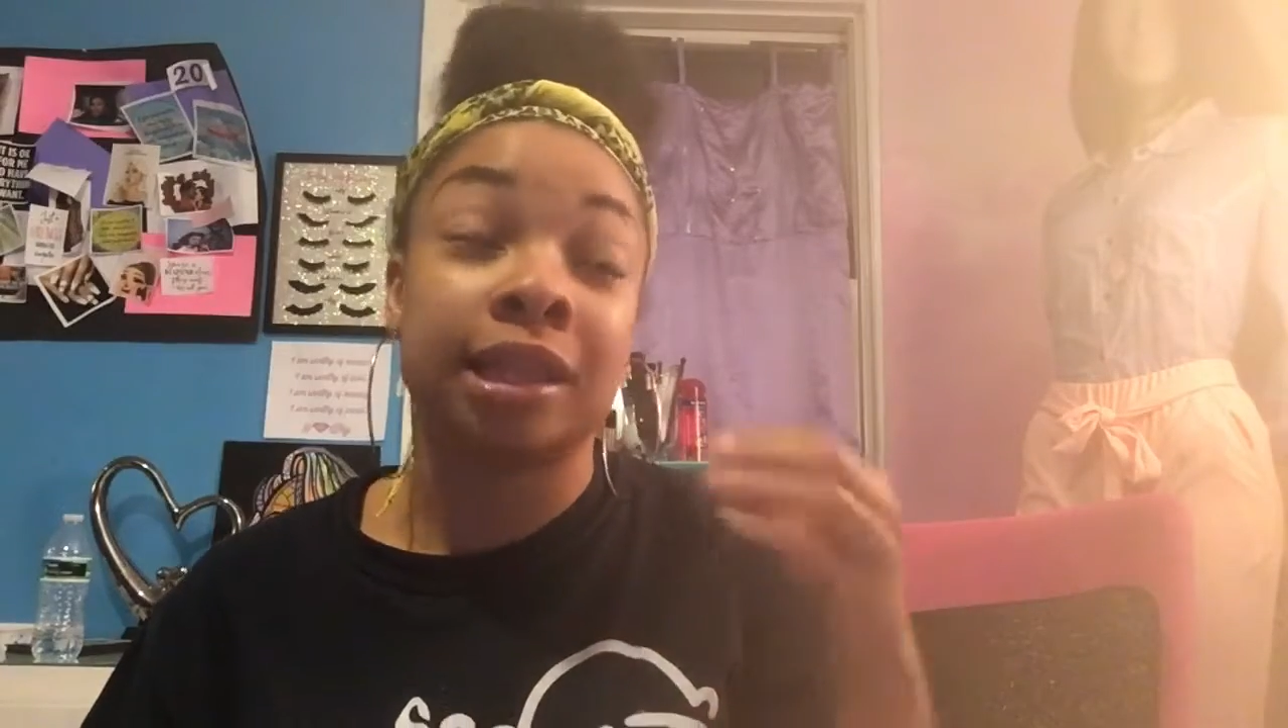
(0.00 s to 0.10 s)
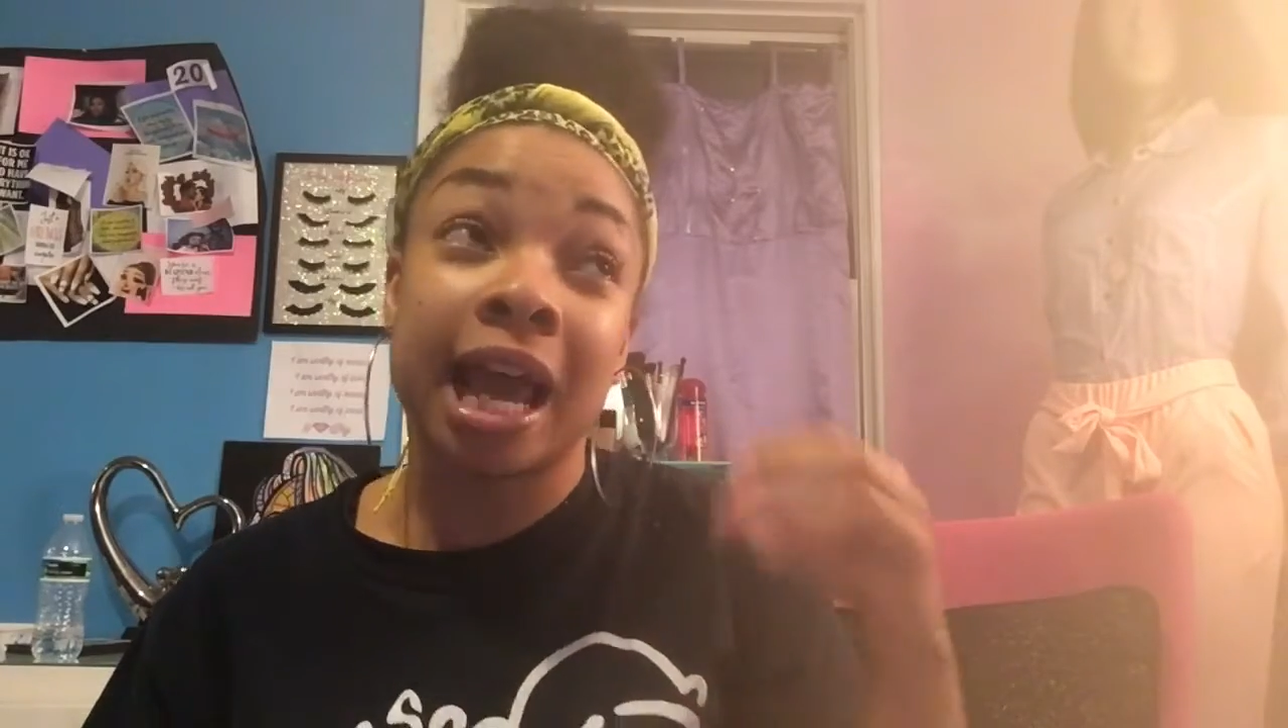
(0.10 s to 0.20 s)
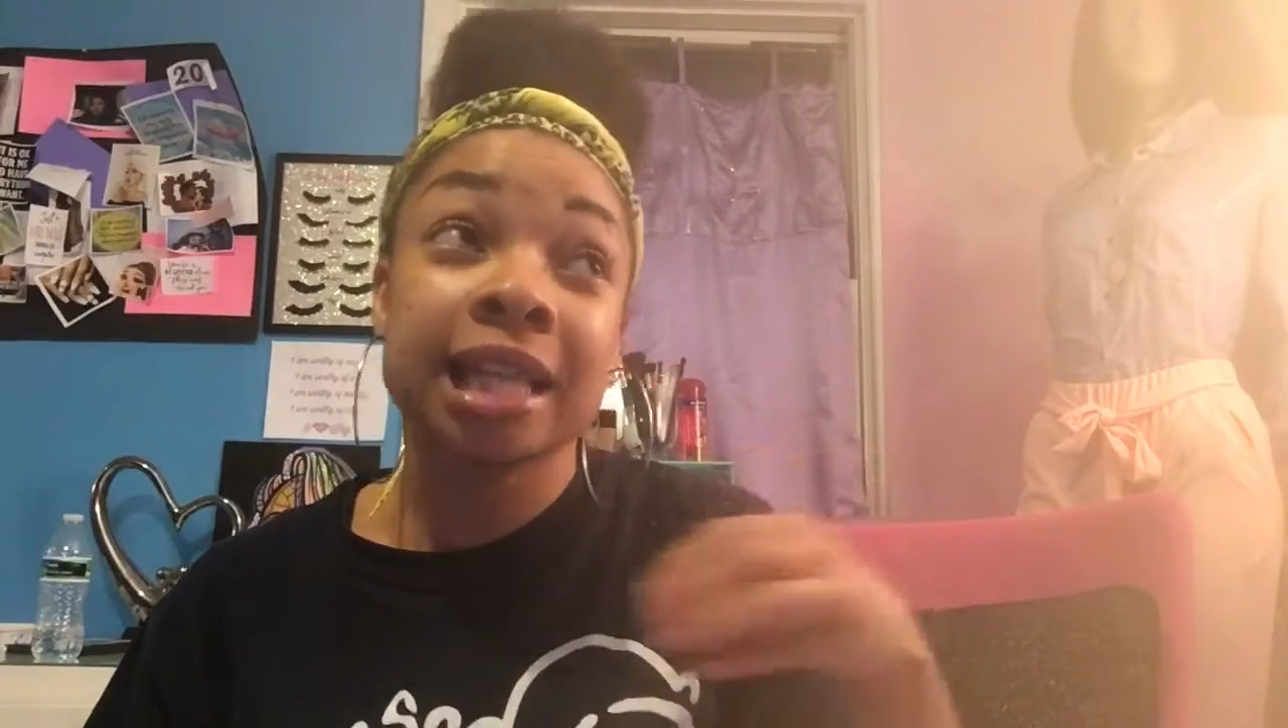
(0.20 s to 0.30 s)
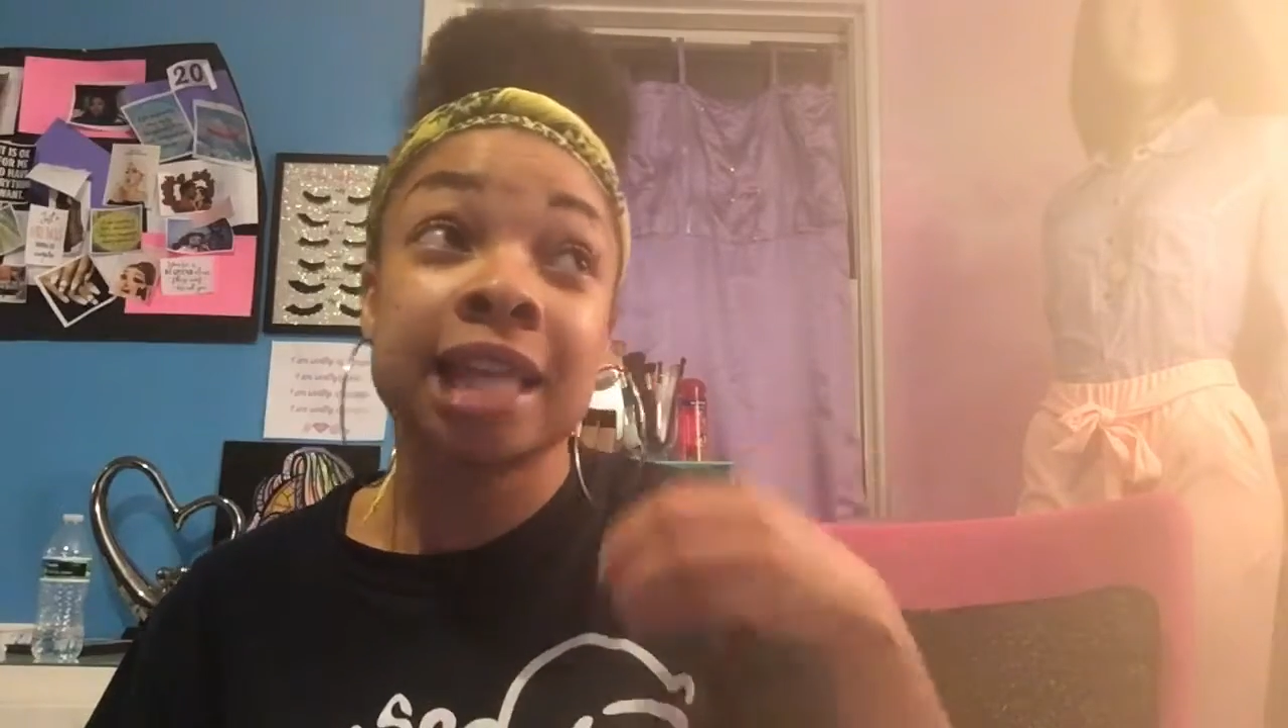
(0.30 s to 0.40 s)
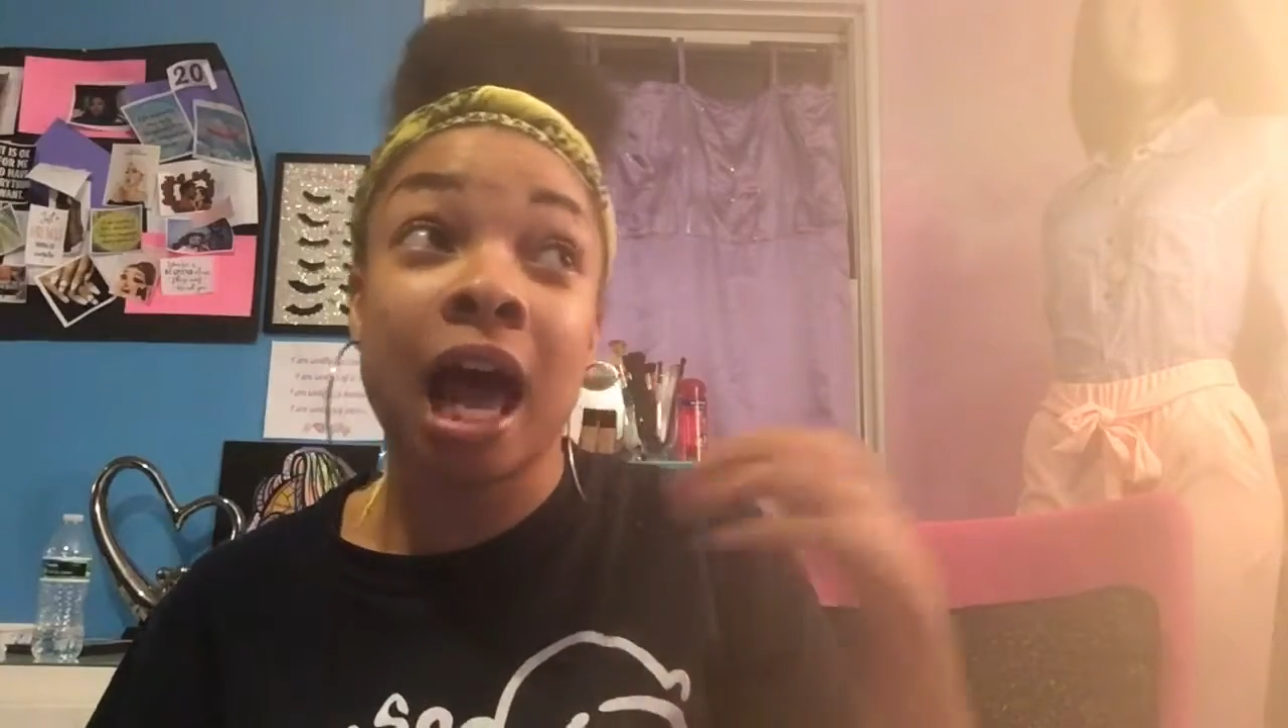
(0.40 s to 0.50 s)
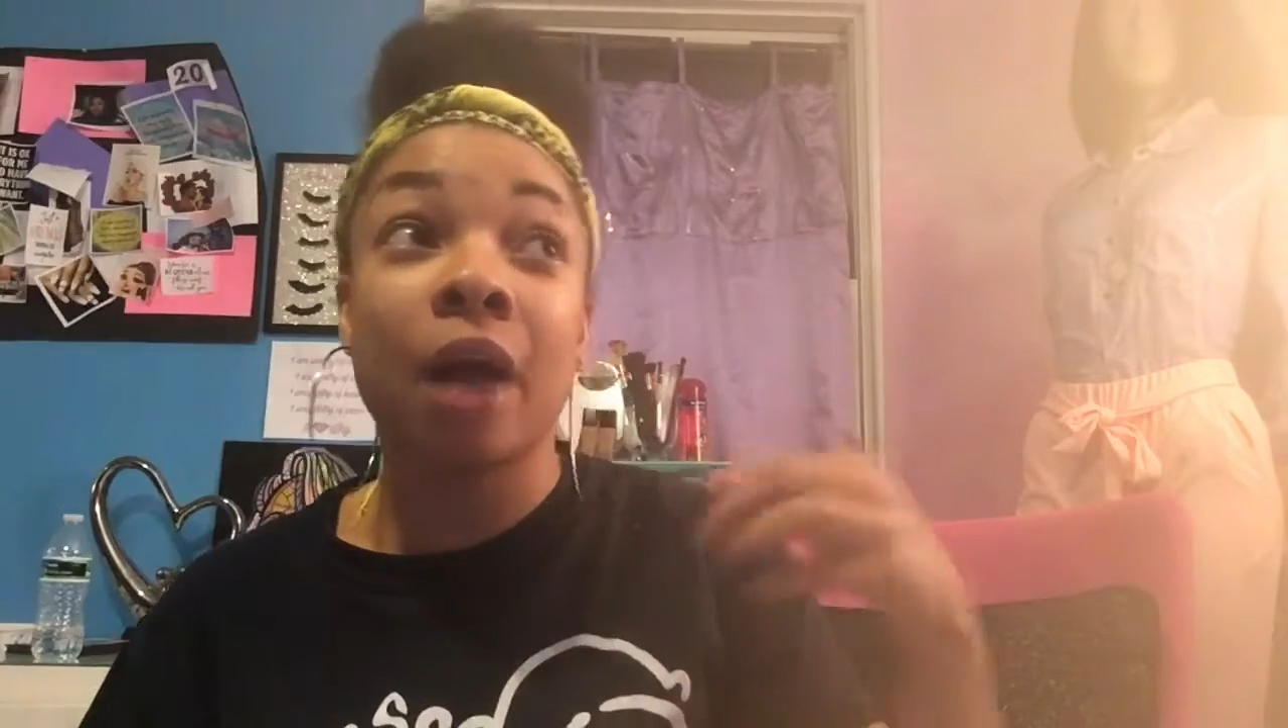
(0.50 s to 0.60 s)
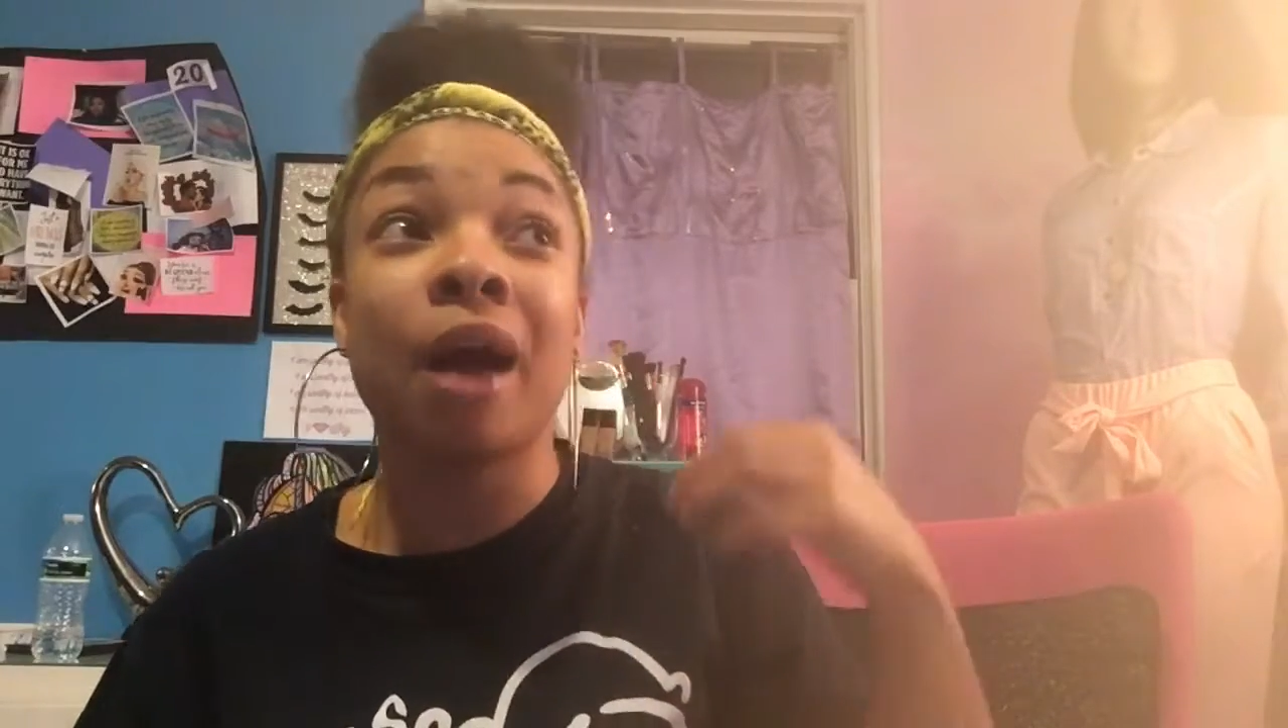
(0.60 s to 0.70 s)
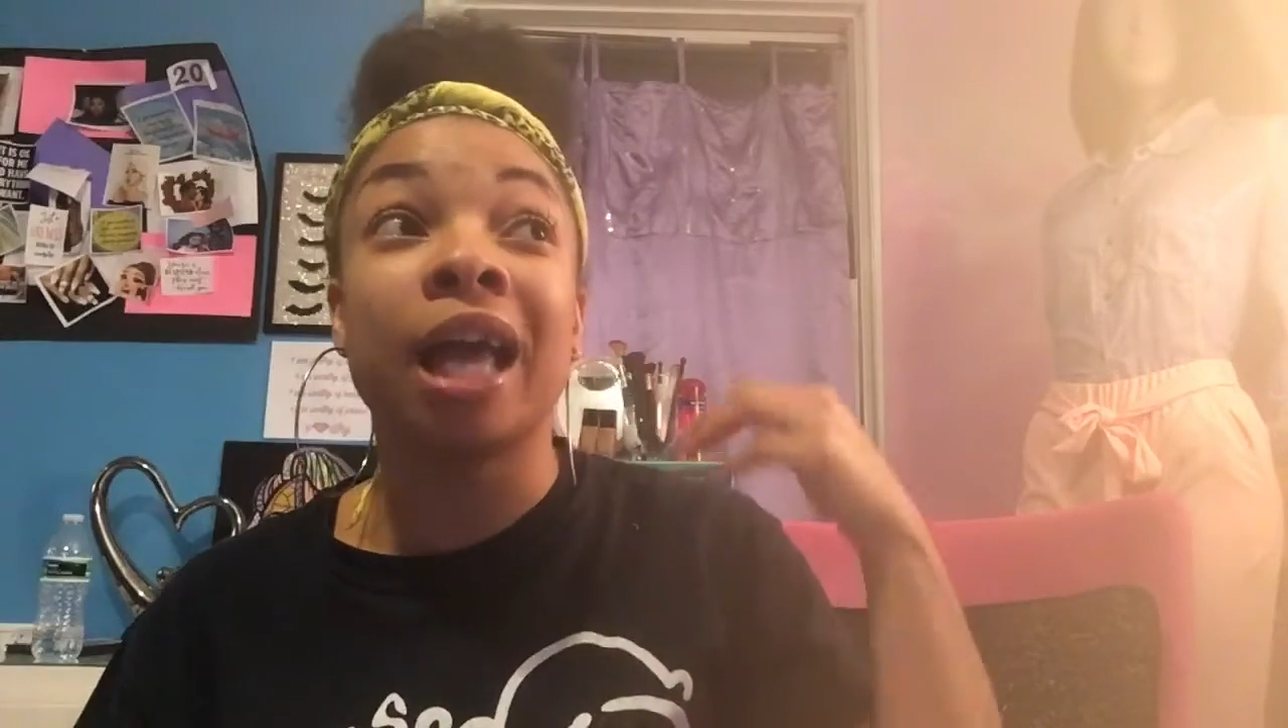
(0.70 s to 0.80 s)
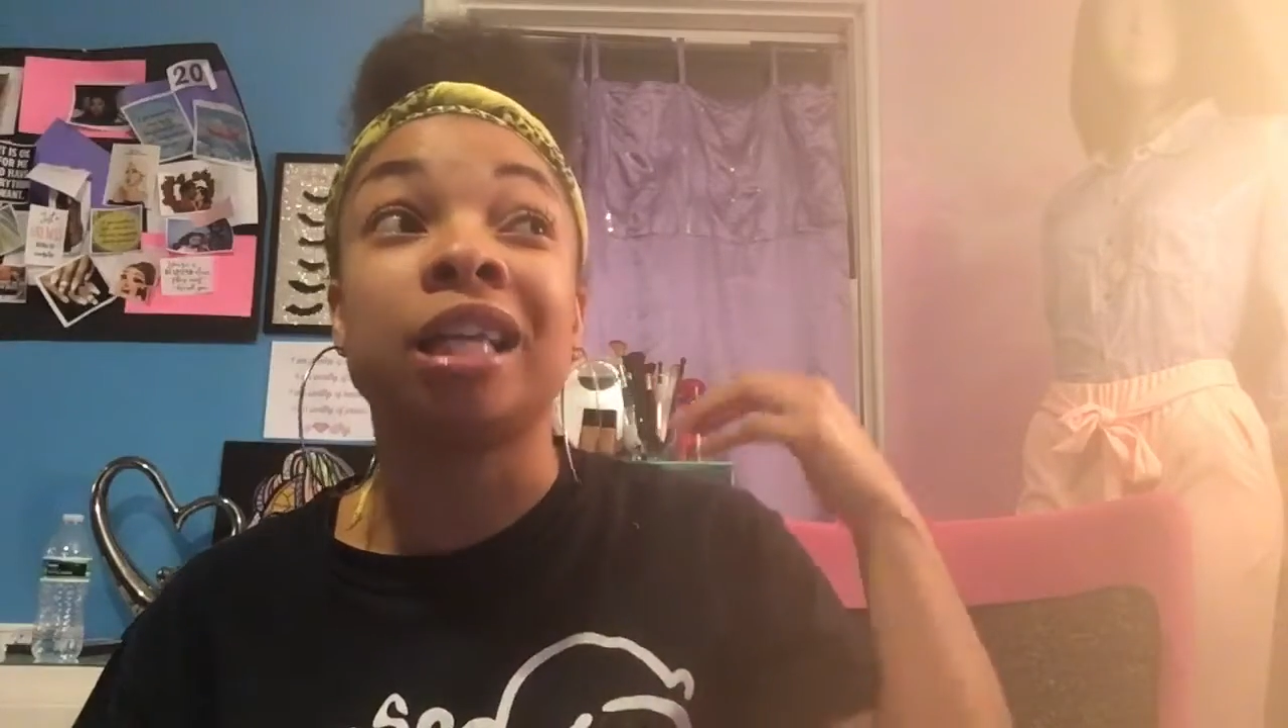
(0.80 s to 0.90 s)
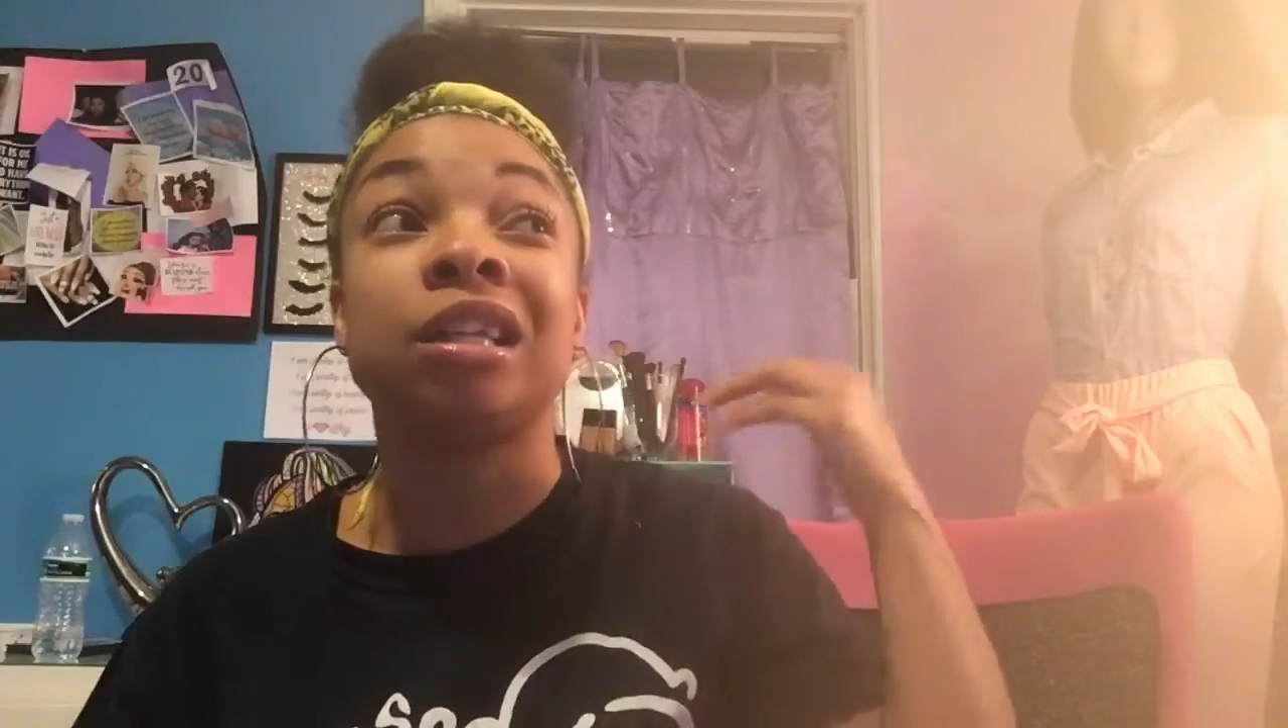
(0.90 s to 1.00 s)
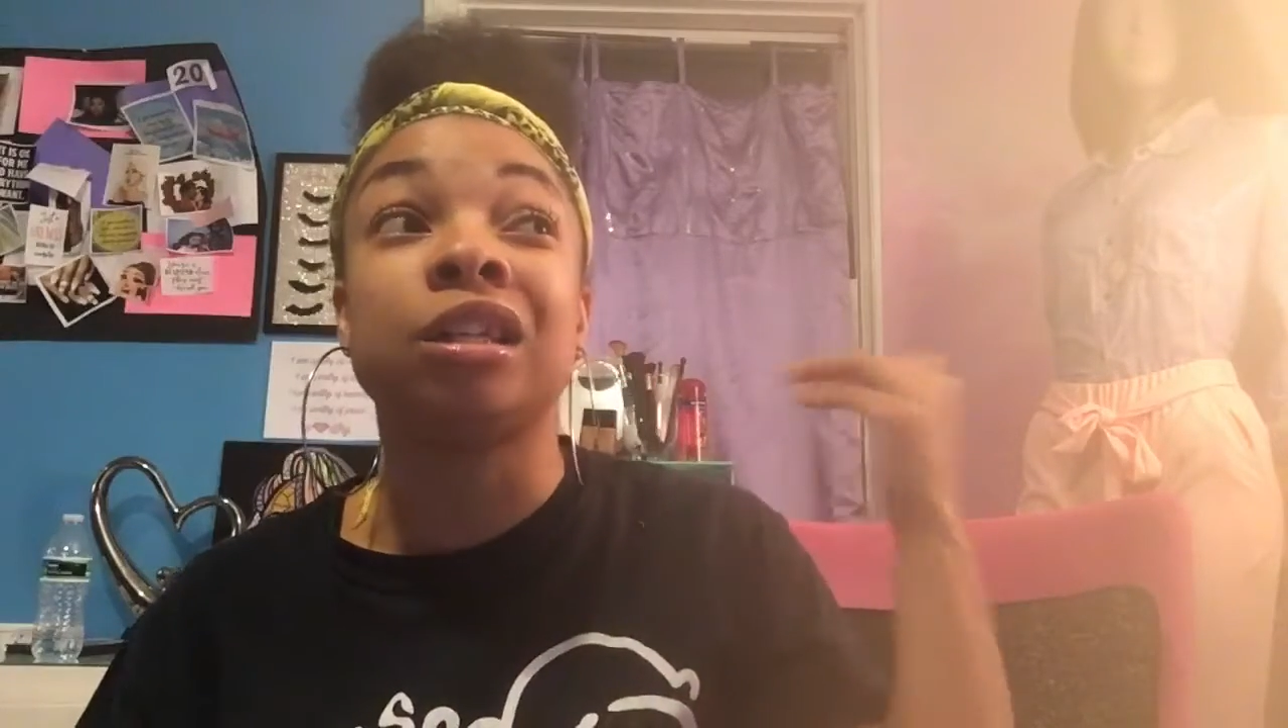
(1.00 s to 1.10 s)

That's how I